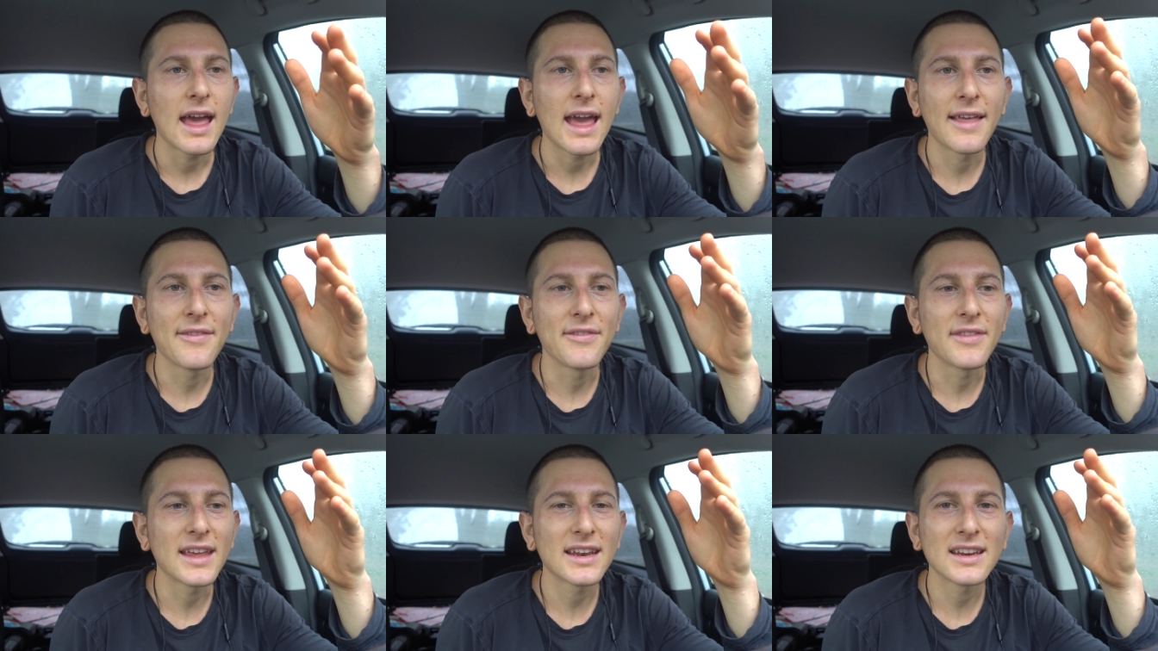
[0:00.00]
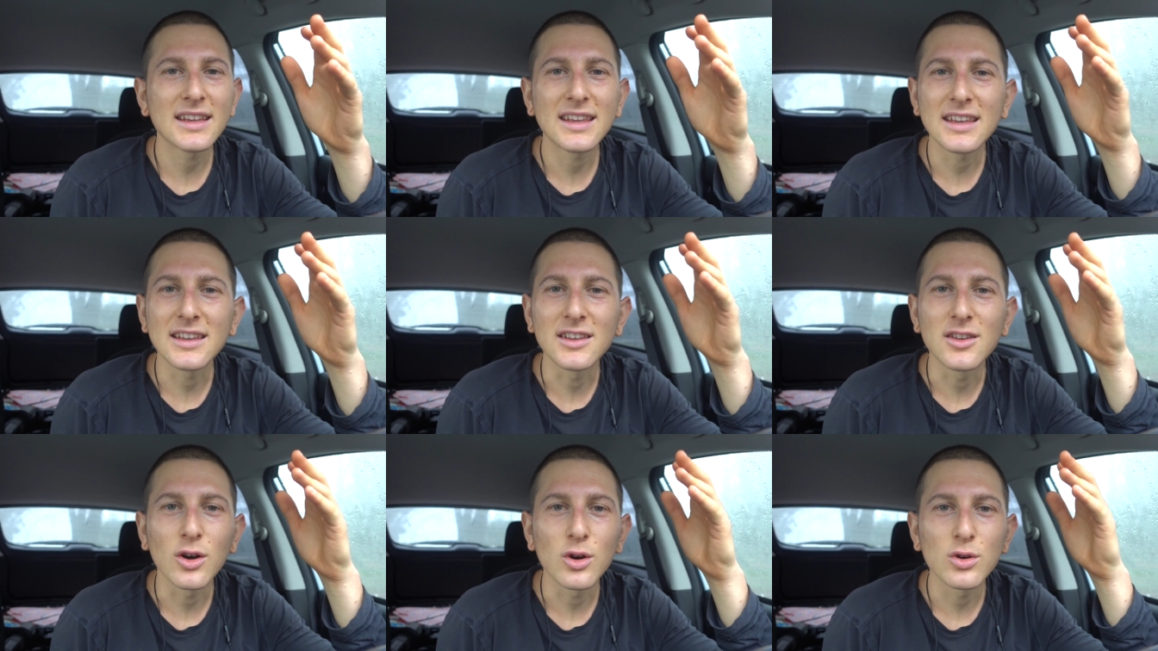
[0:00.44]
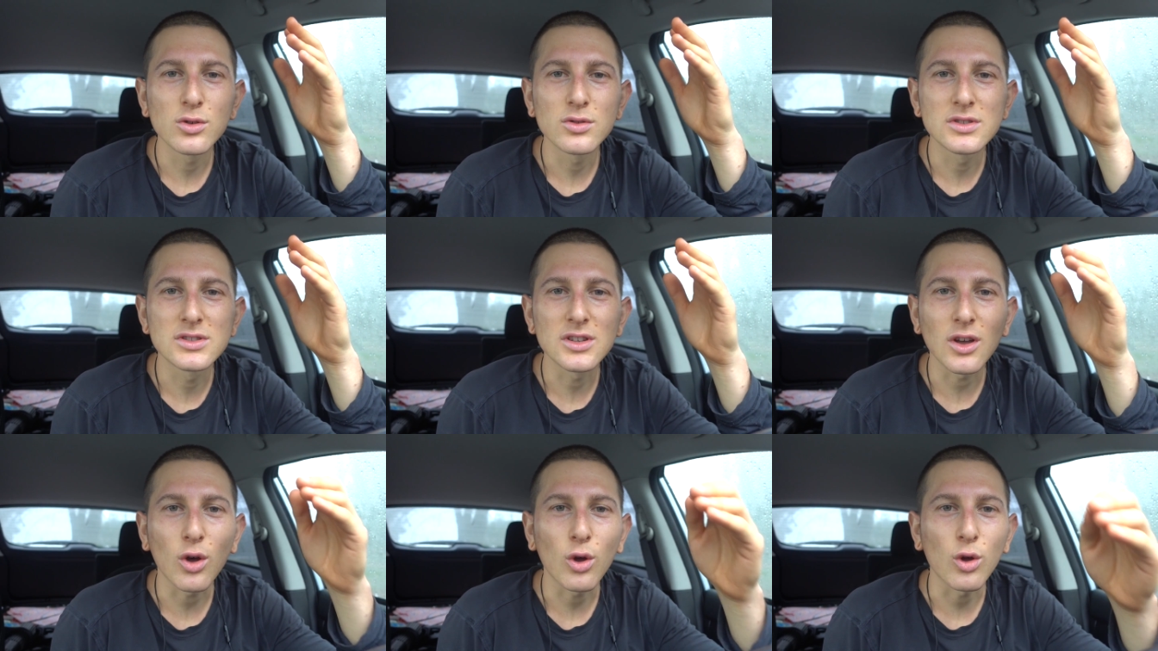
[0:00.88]
and then he
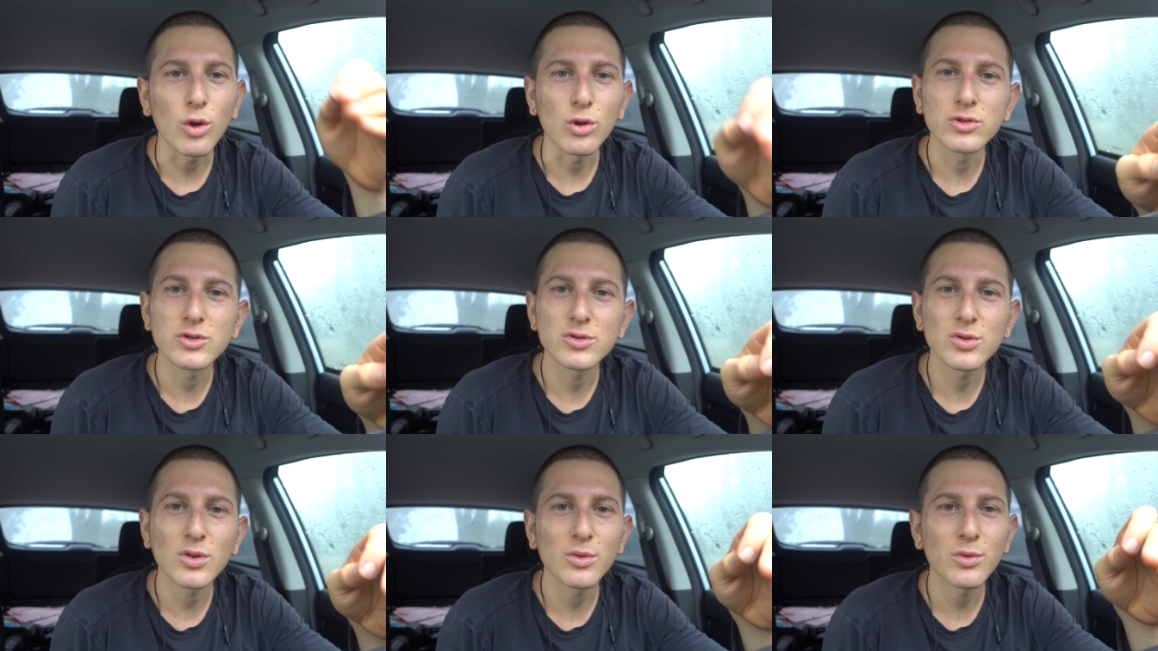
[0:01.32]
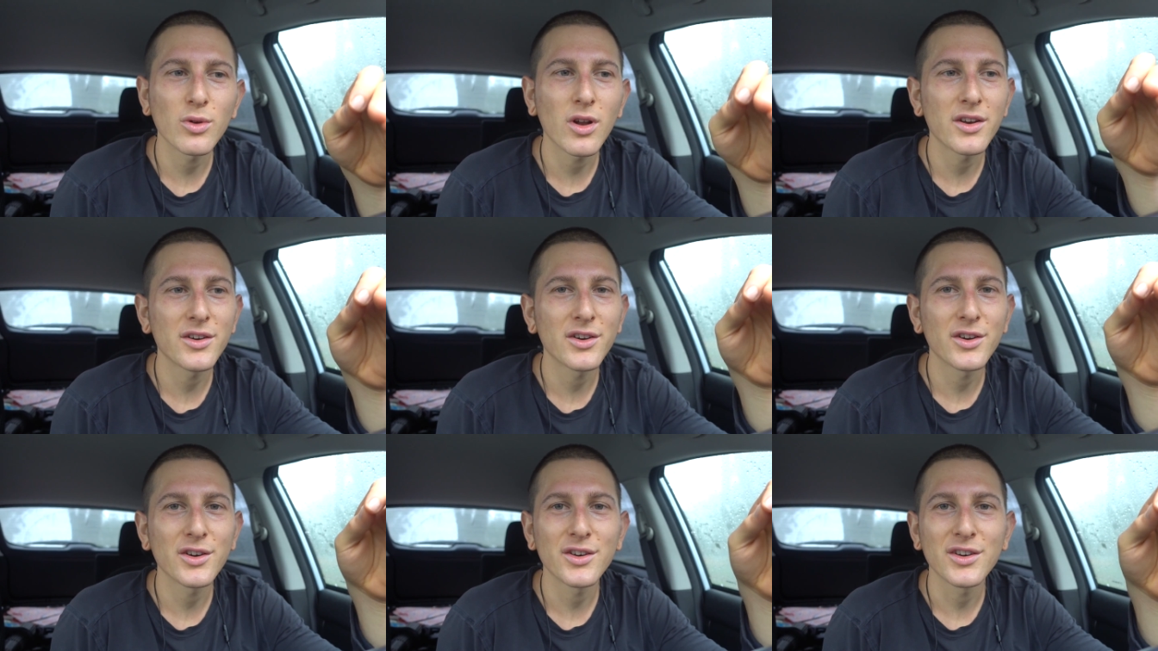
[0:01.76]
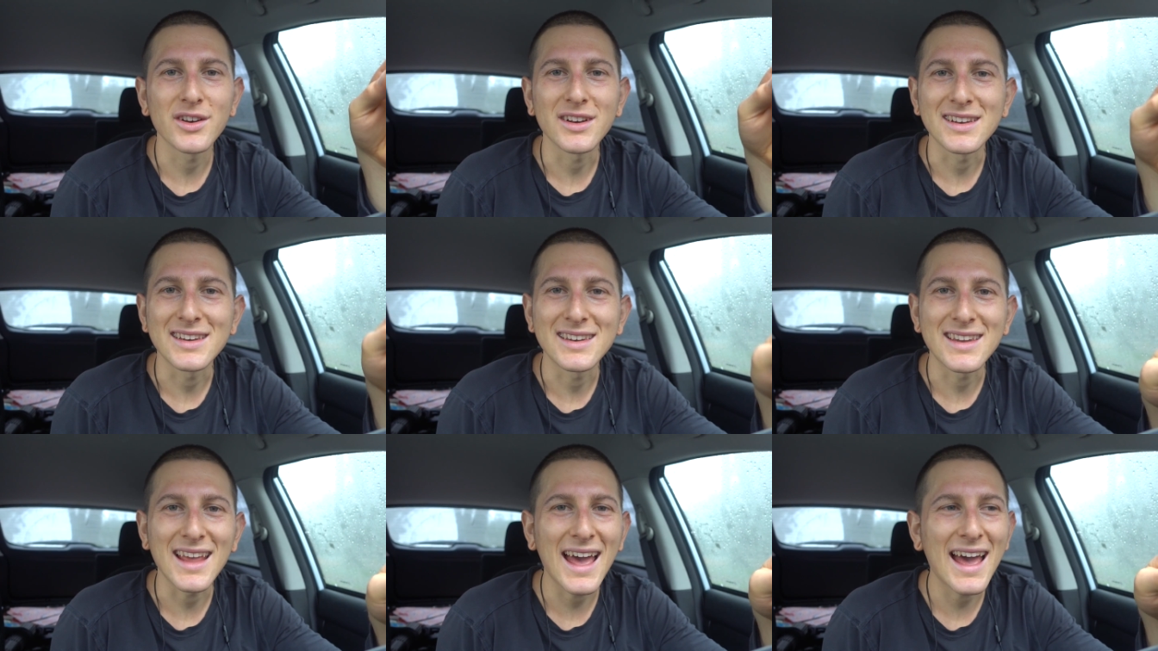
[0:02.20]
goes ultra runner,
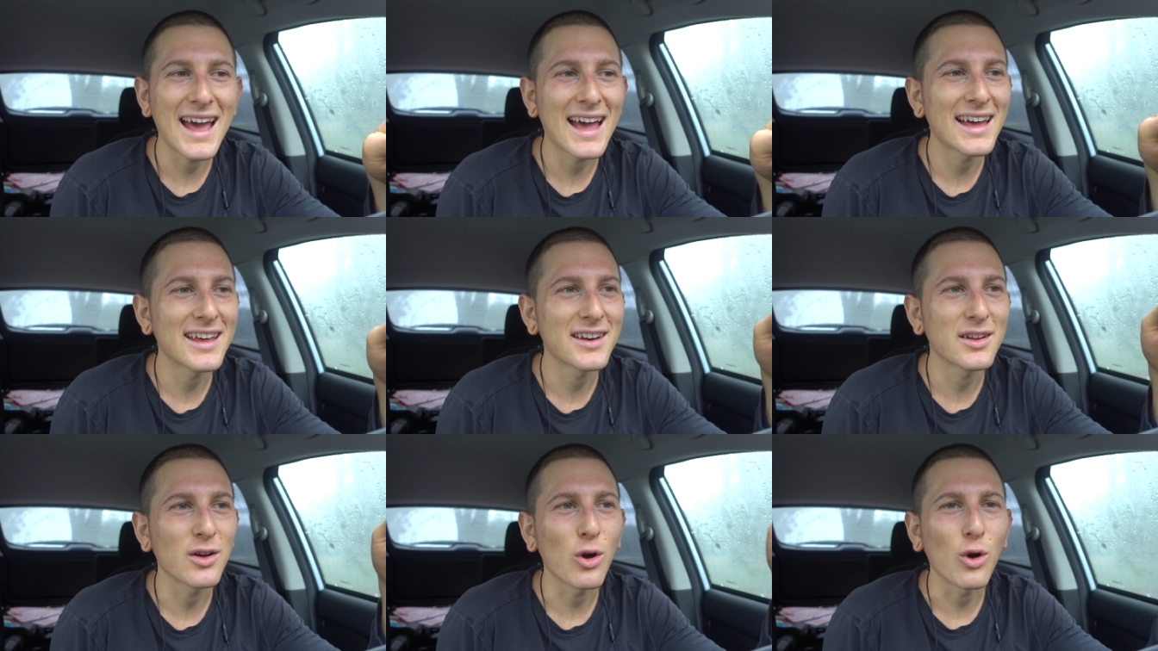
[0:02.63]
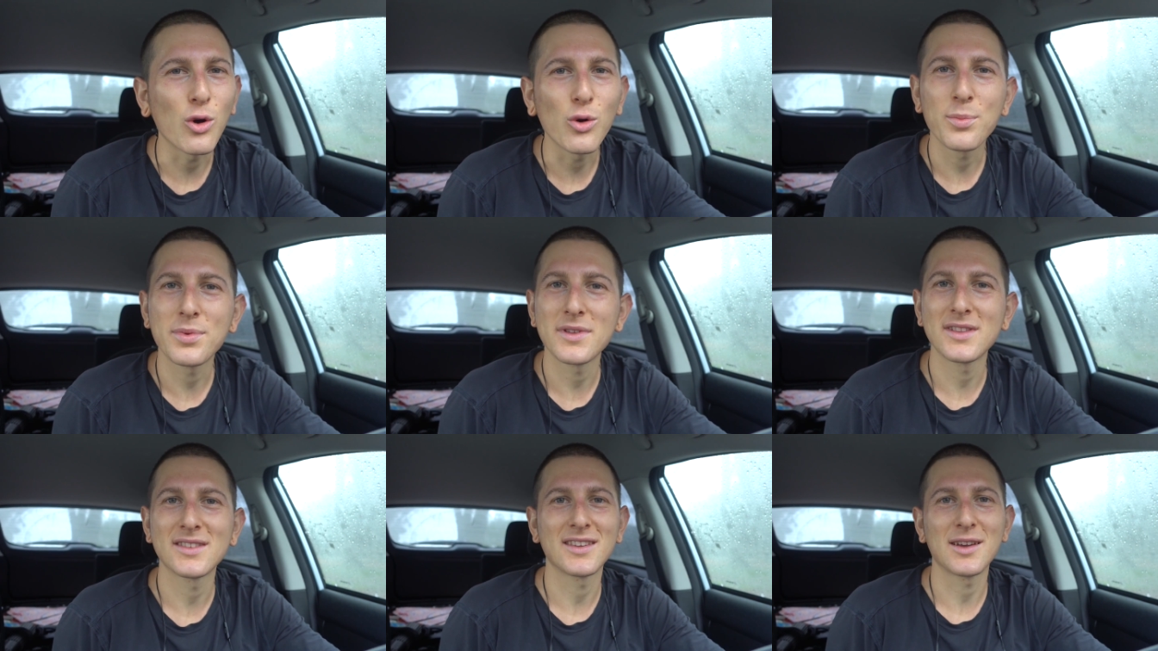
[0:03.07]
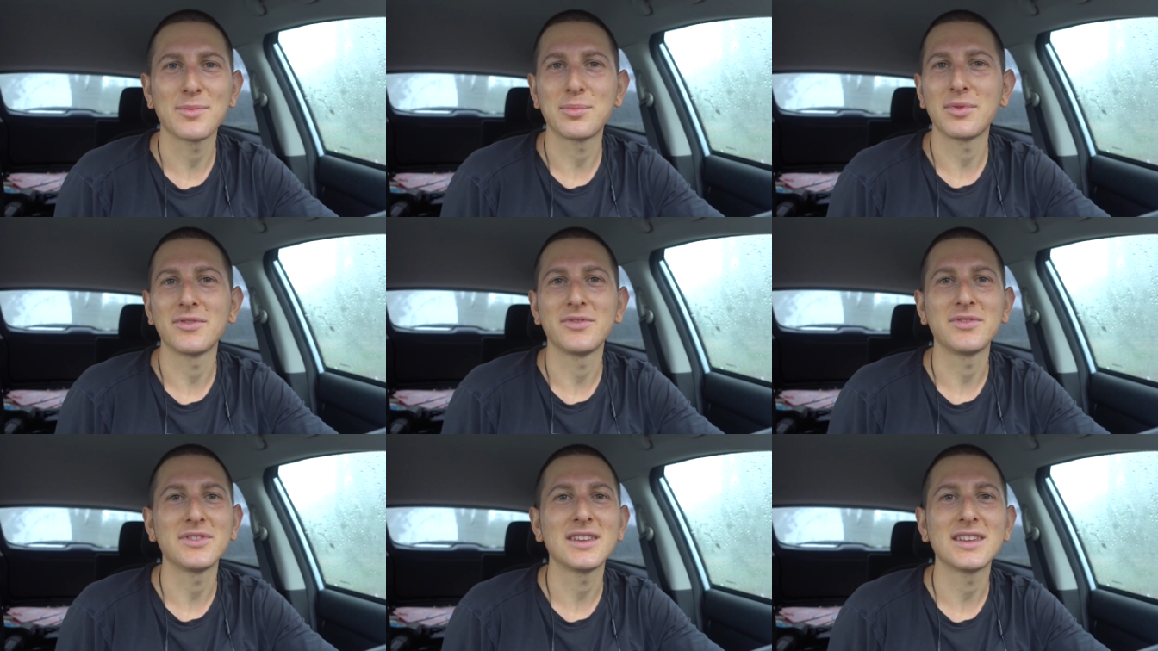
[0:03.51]
dad, opens up
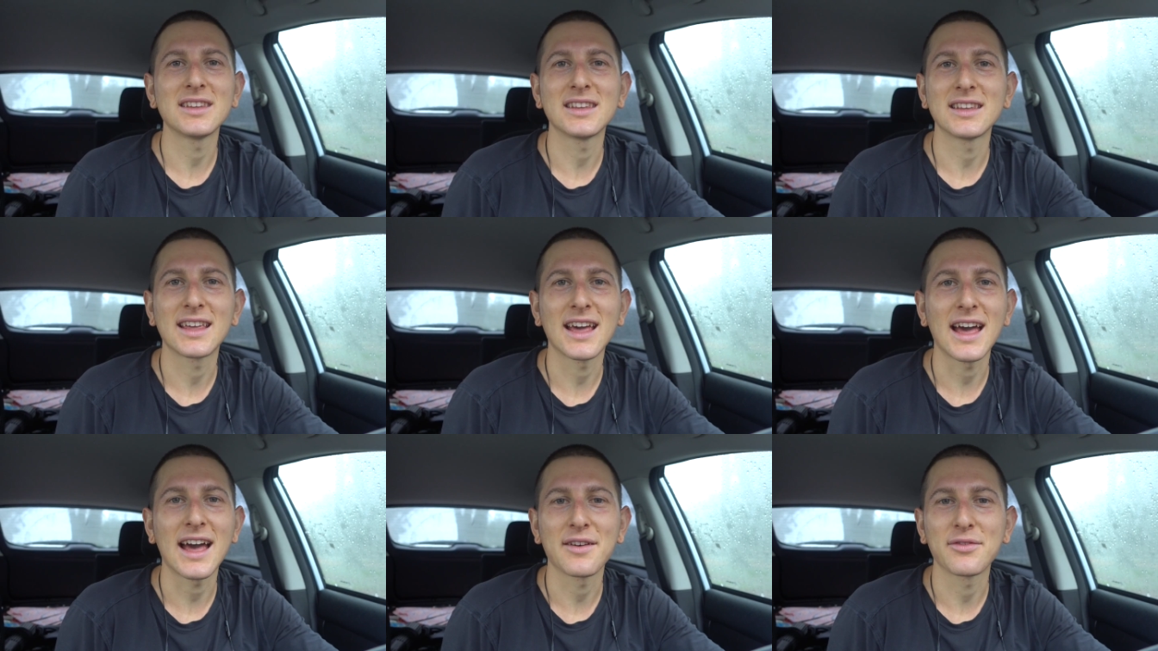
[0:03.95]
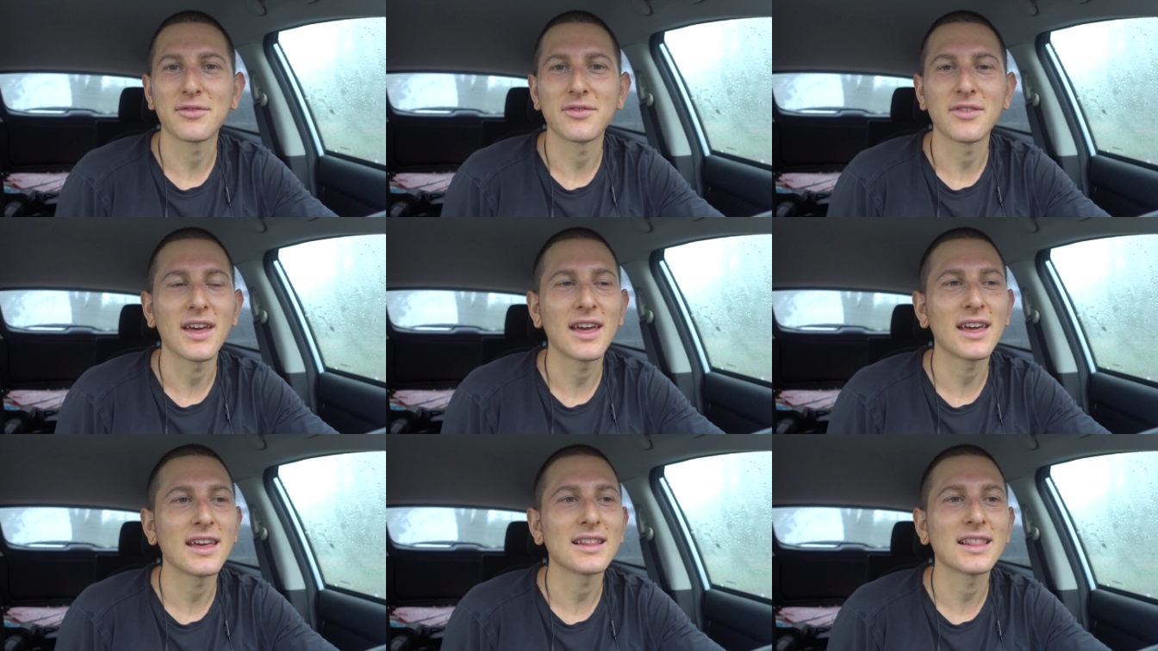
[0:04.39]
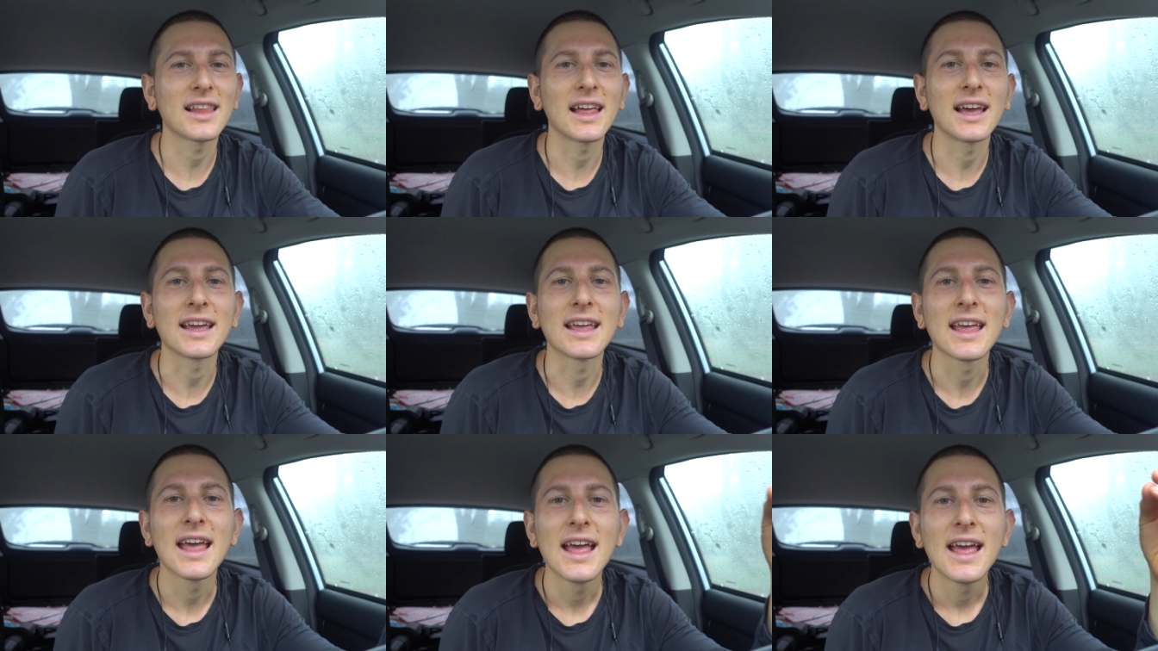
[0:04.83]
a vegan cafe.
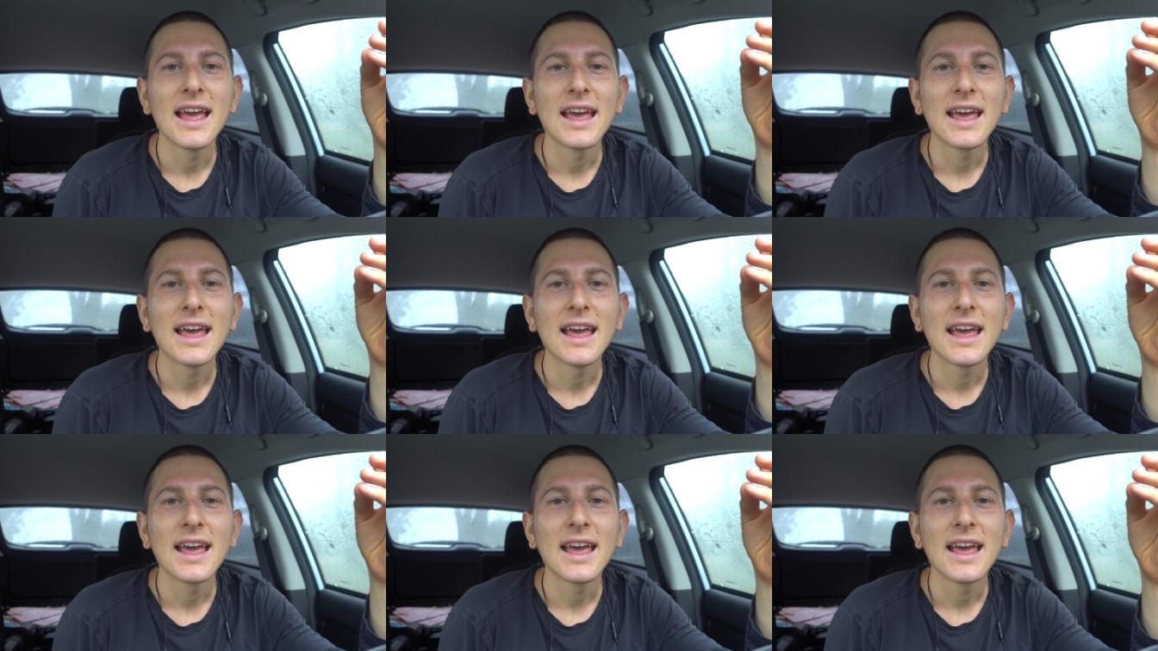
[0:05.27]
Like,